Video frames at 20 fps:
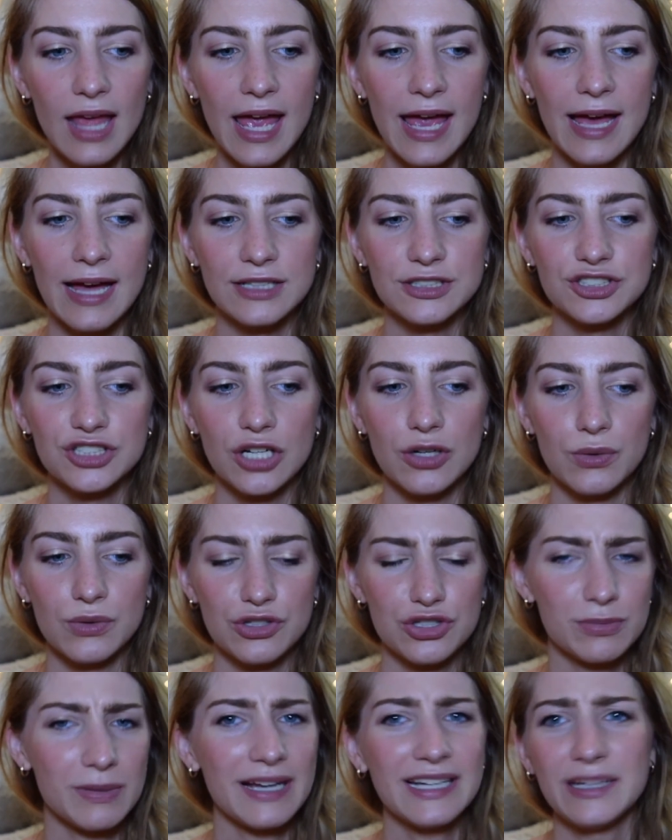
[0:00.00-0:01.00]
And so
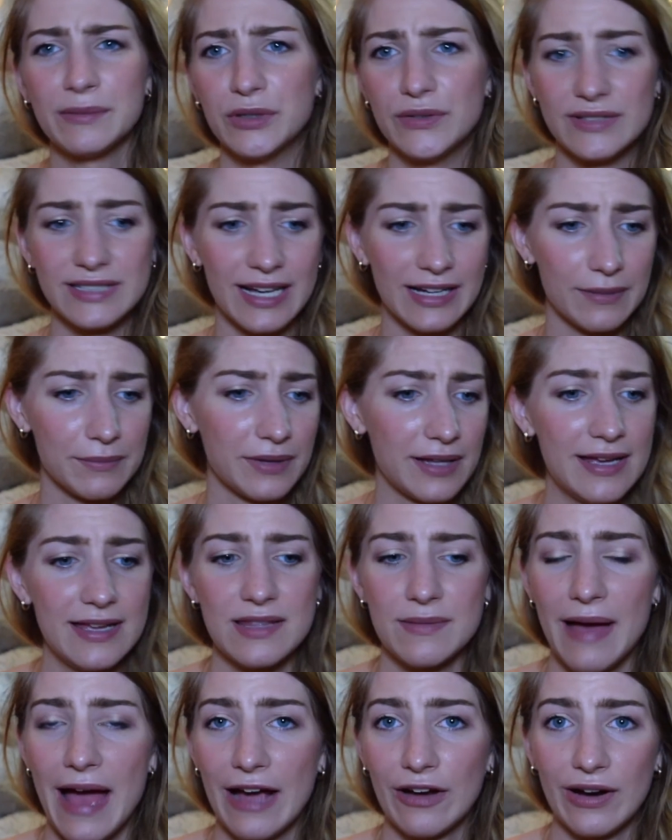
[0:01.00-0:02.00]
there's plenty of movies I can play in
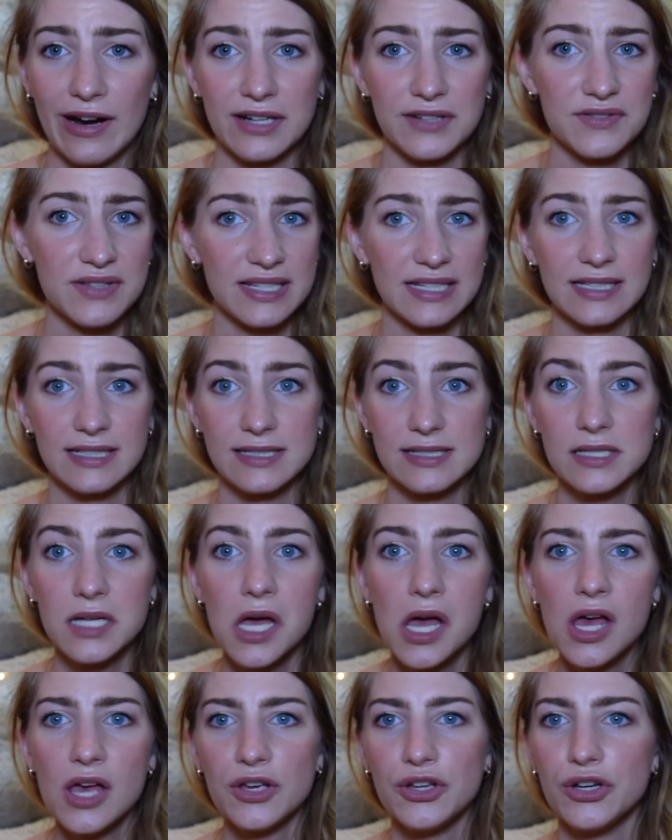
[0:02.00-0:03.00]
the background of things,
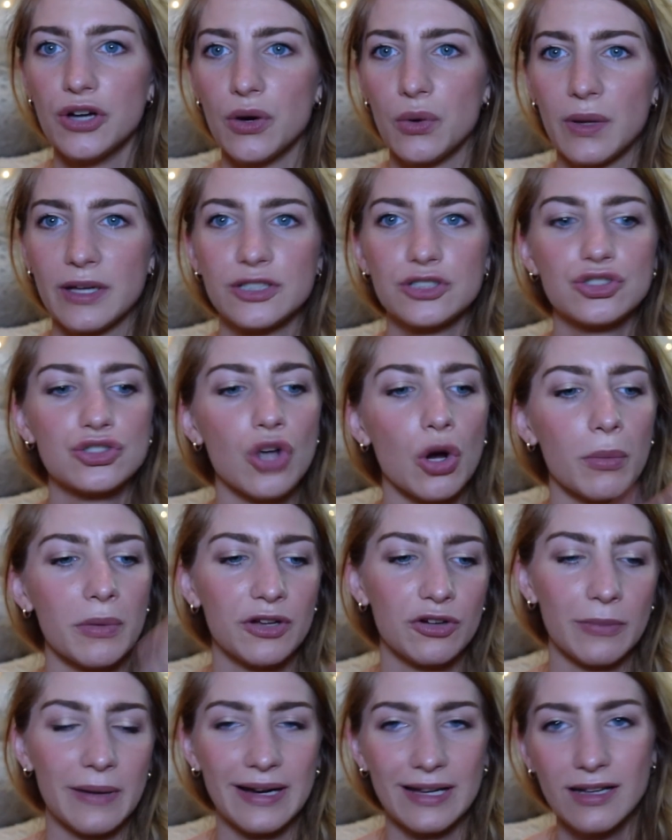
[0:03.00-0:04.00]
you know, like so
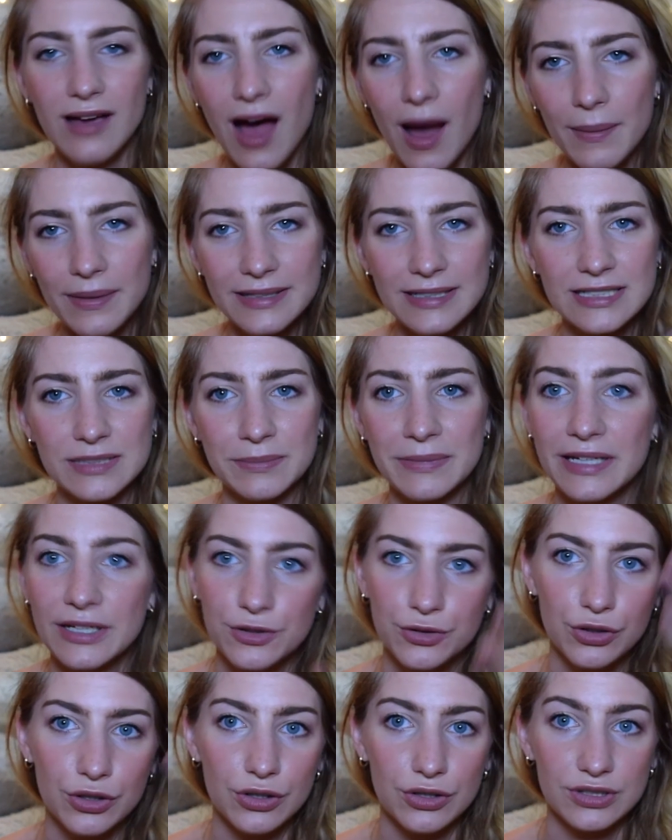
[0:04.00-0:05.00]
many romantic comedies, Mean
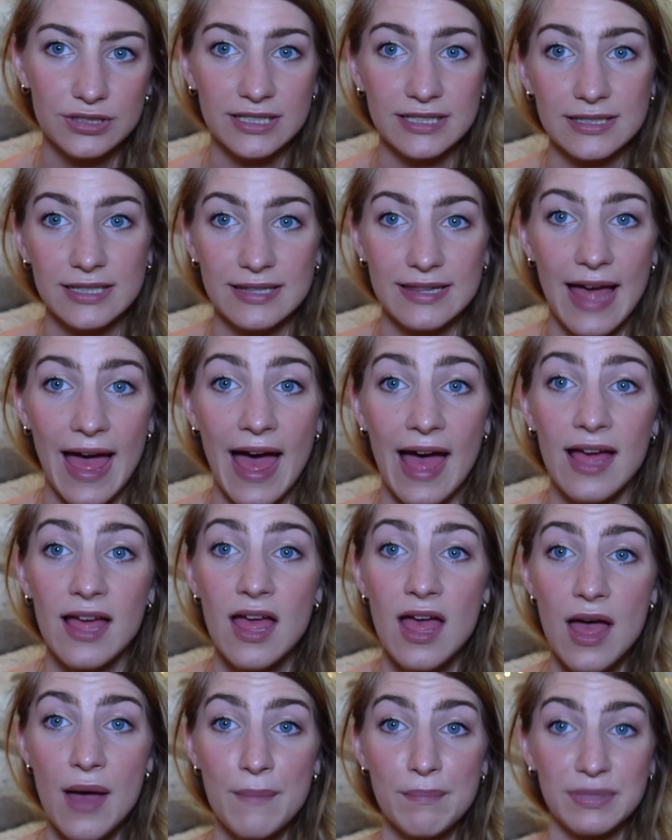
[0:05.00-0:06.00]
Girls, things like that.
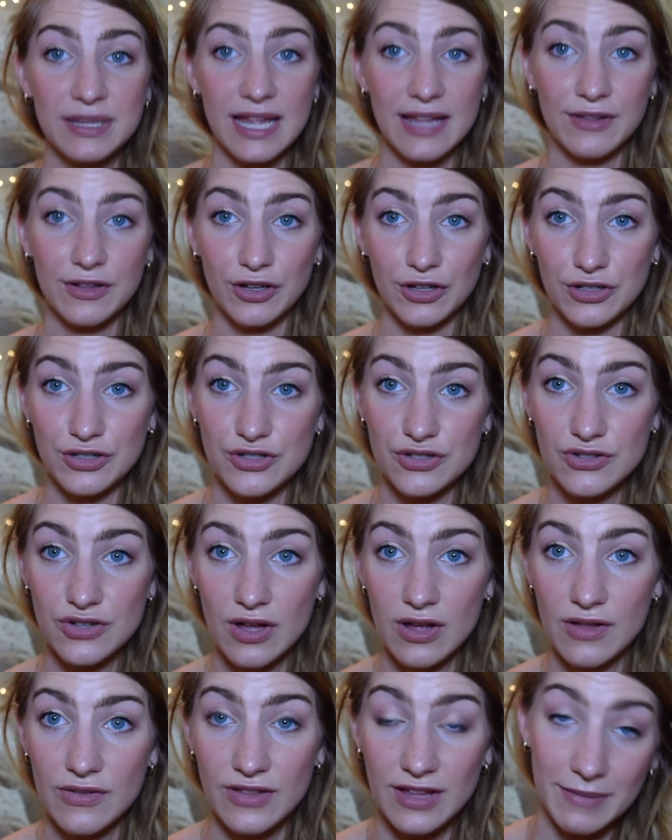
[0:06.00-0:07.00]
But then there's
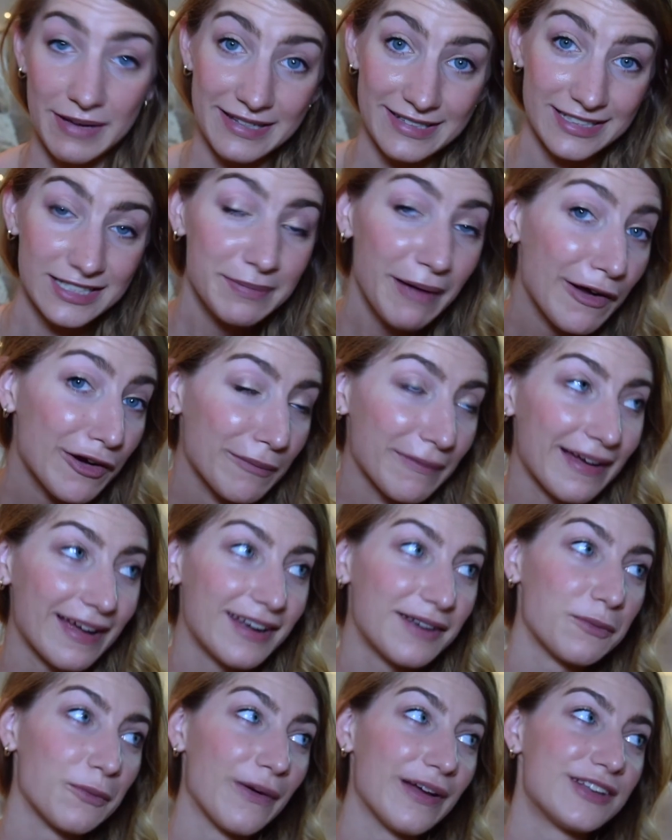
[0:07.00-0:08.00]
The Amazing
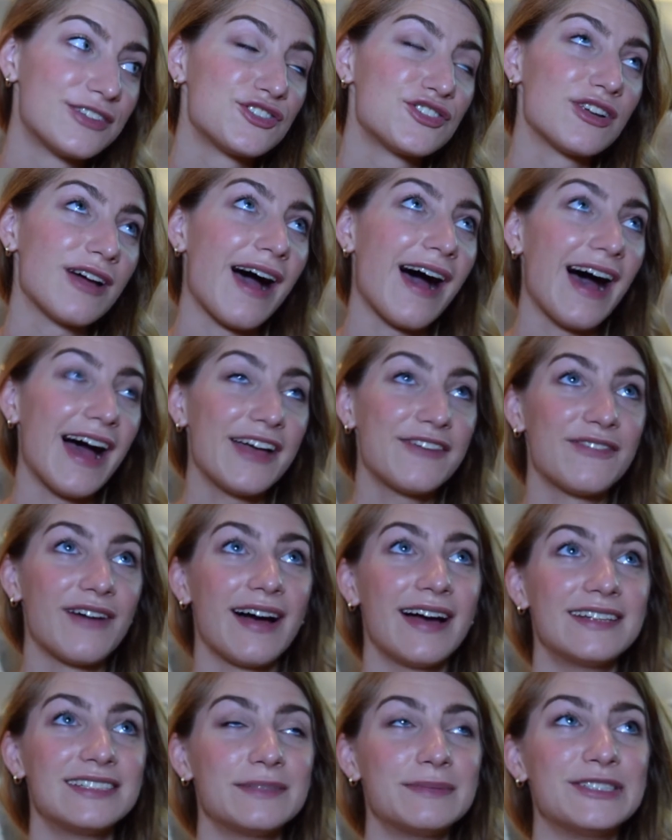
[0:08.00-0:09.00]
Spider-Man, which I
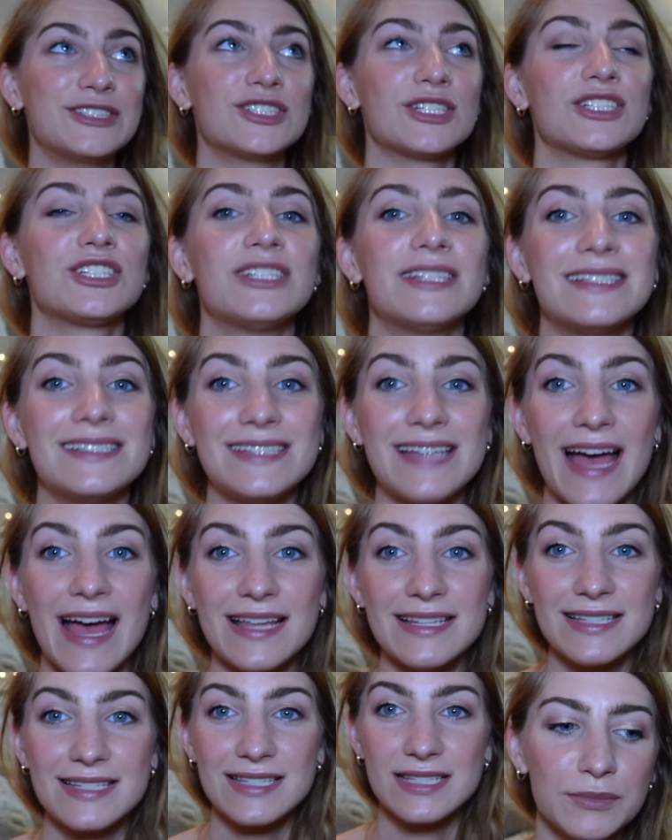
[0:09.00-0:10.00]
find to be such an
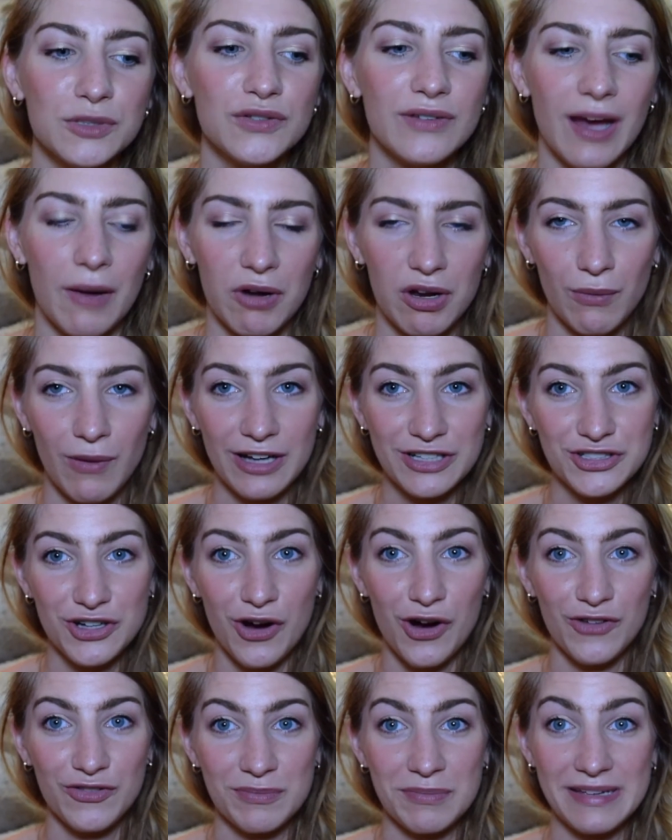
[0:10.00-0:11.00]
intense movie. I want to watch it
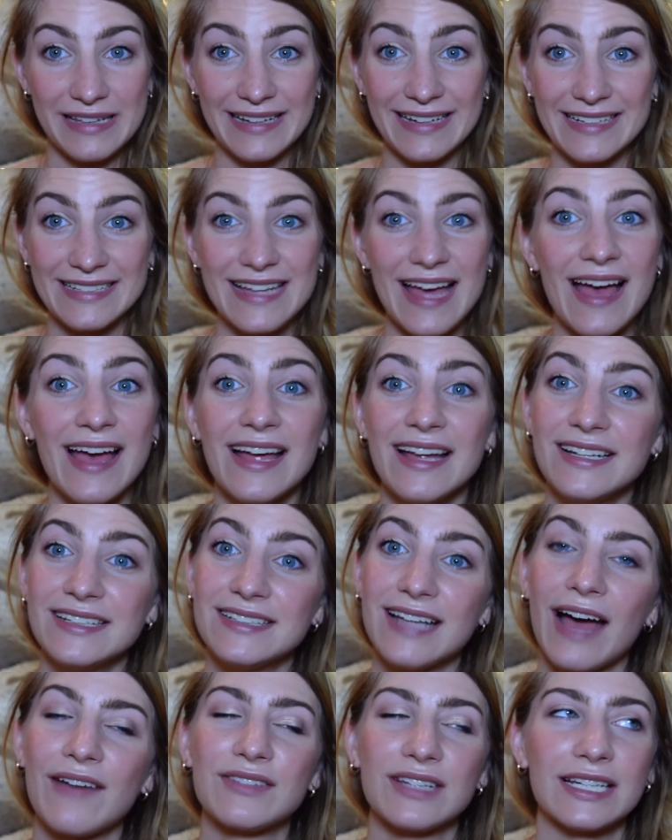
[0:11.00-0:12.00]
all from beginning to
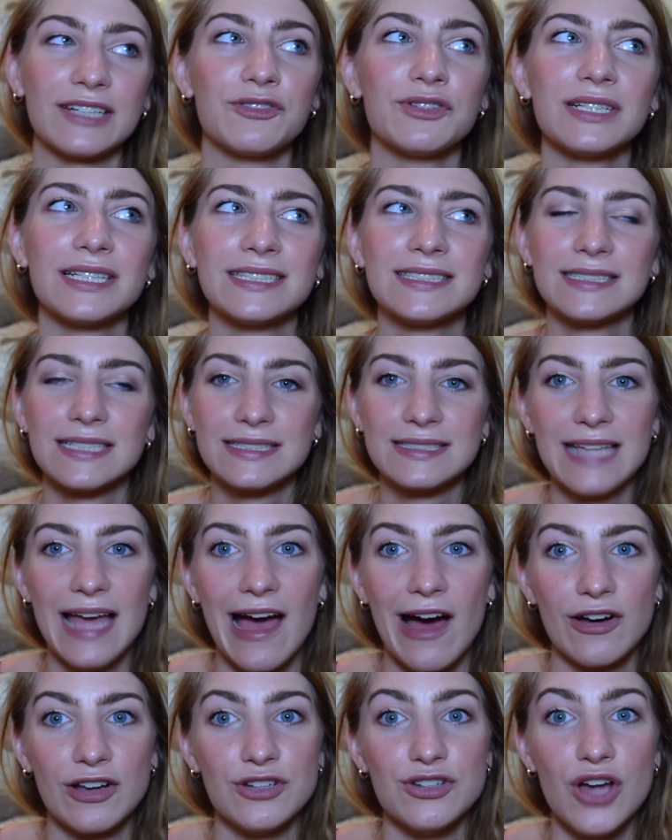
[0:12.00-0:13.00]
end. I have to like really sit
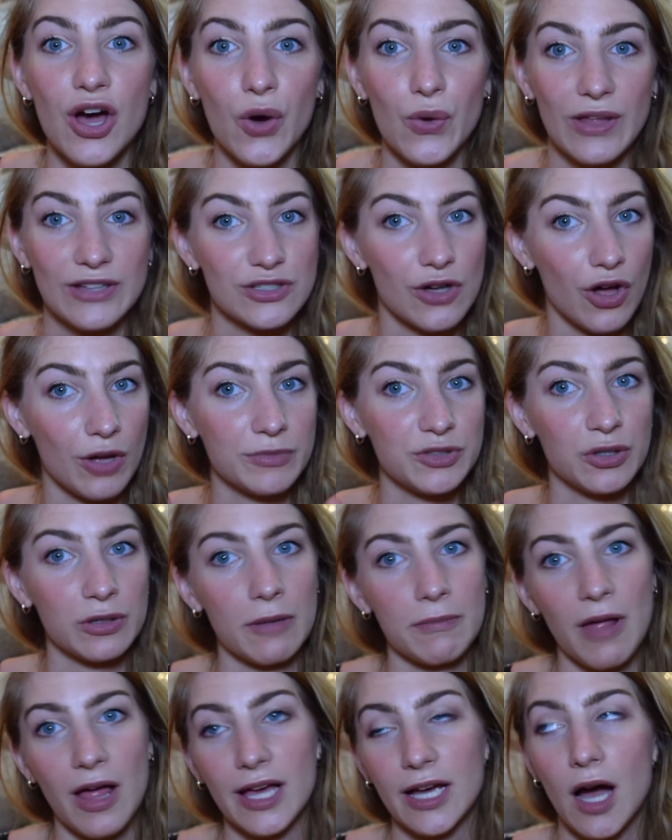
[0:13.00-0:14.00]
down and know that's all I'm doing.
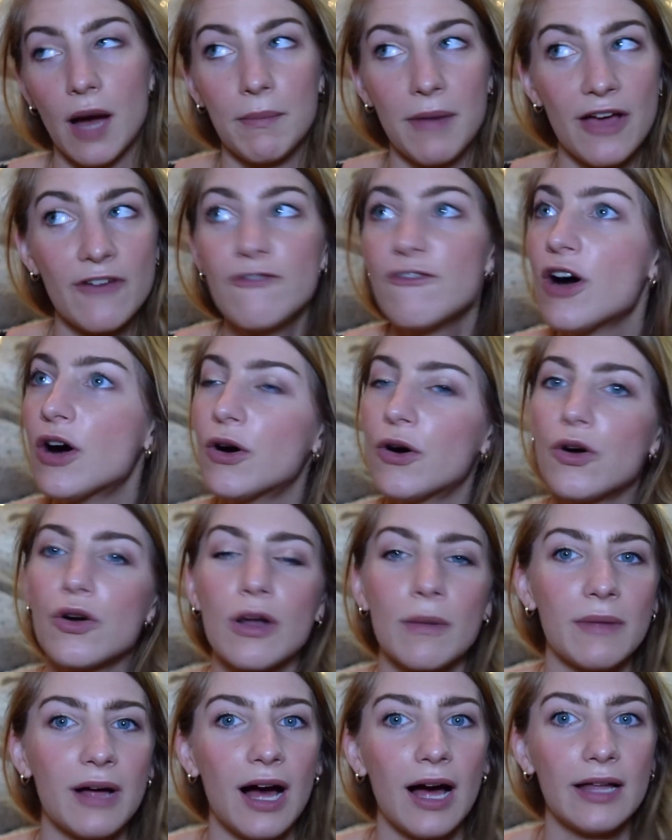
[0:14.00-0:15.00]
I'm not like on my phone,
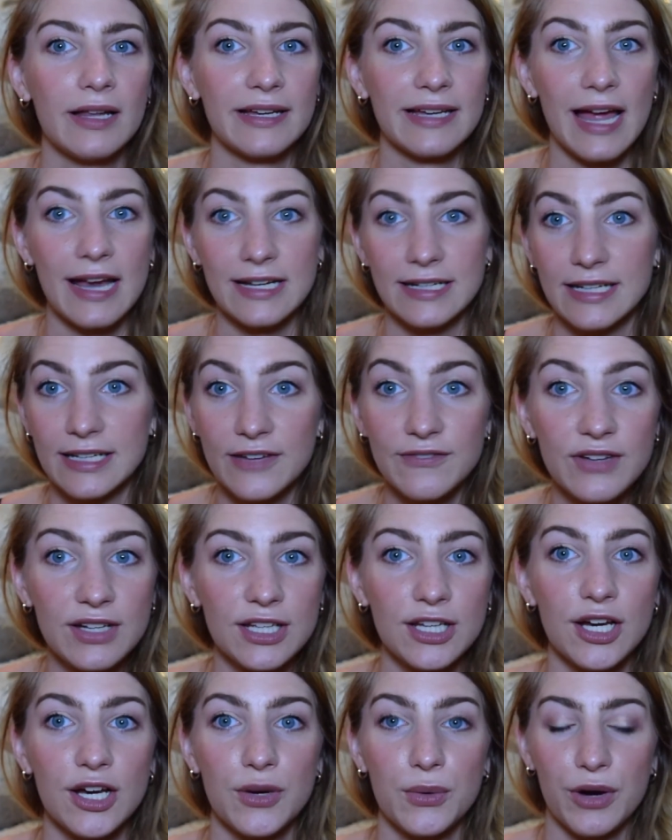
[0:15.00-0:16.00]
I'm not like editing a
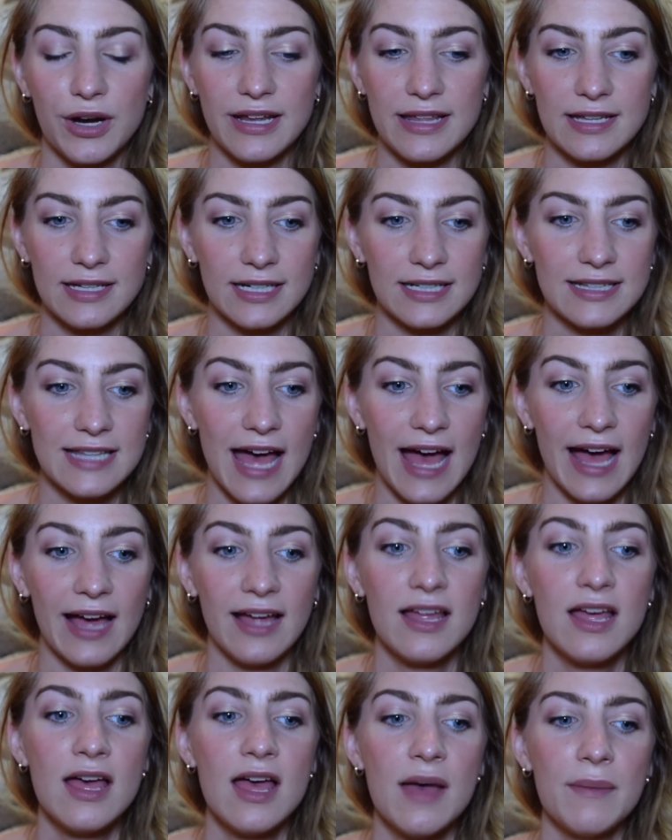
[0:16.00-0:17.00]
video or anything like
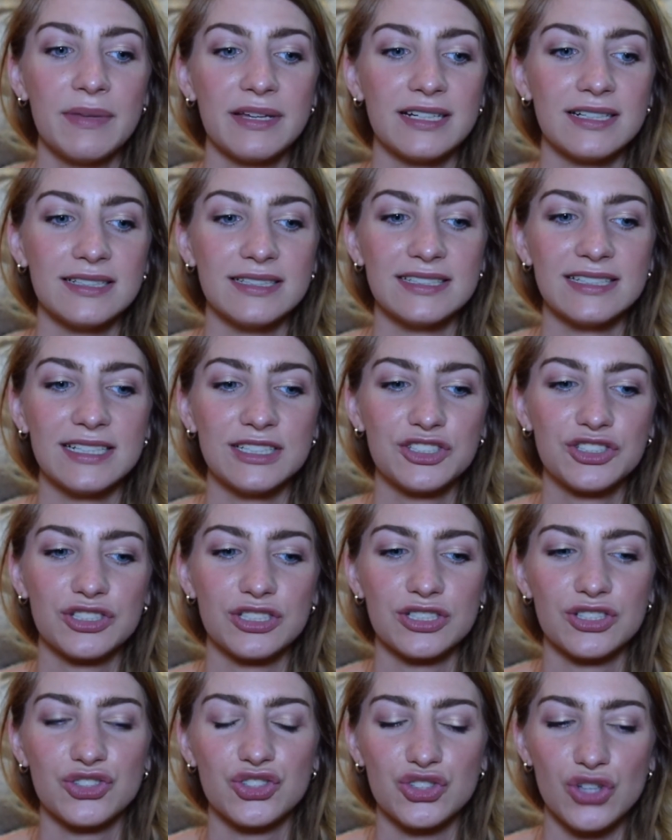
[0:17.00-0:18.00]
that, because it's
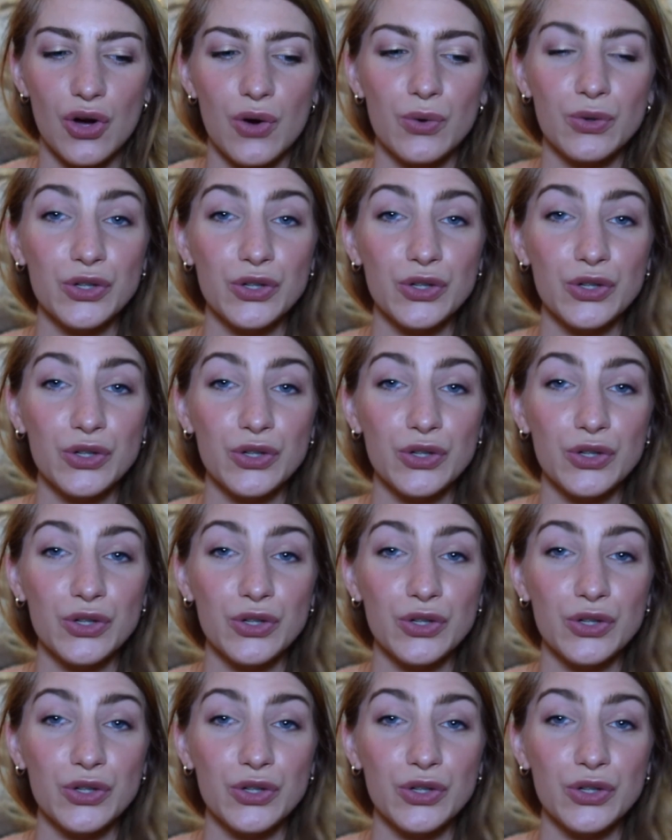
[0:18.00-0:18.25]
just so